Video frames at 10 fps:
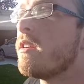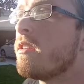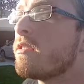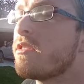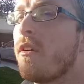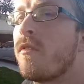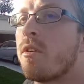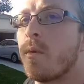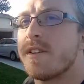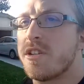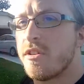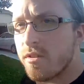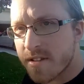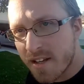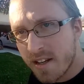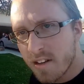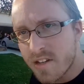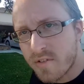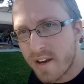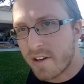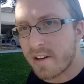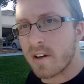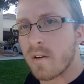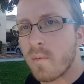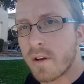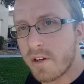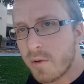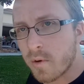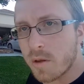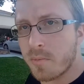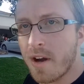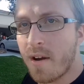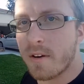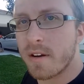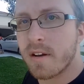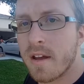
So for what you do as an illustrator, what are you worth per hour?